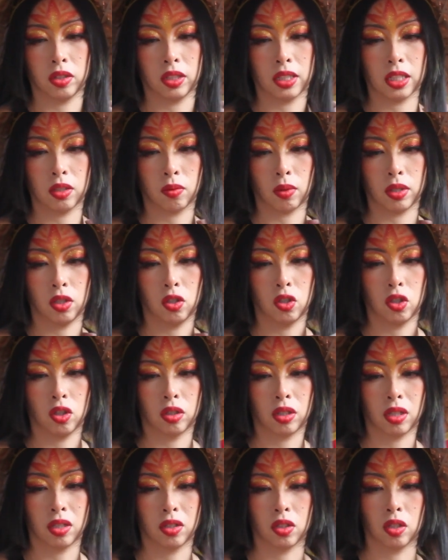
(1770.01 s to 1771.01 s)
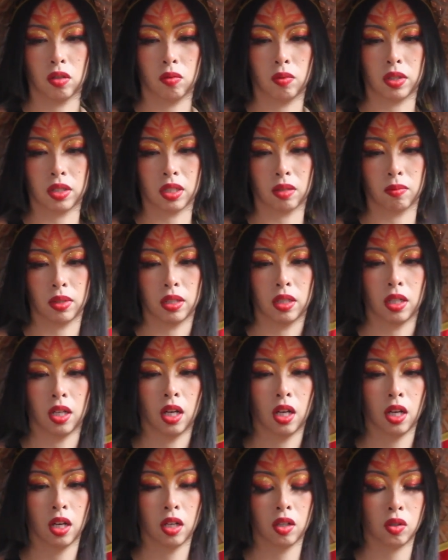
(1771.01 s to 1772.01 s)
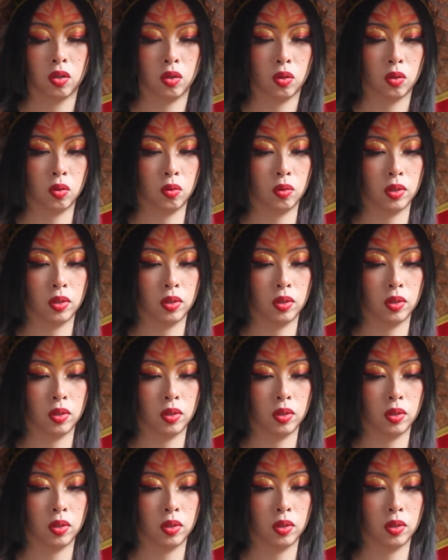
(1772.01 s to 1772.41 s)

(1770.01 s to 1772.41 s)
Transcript: That's why you should consult with someone who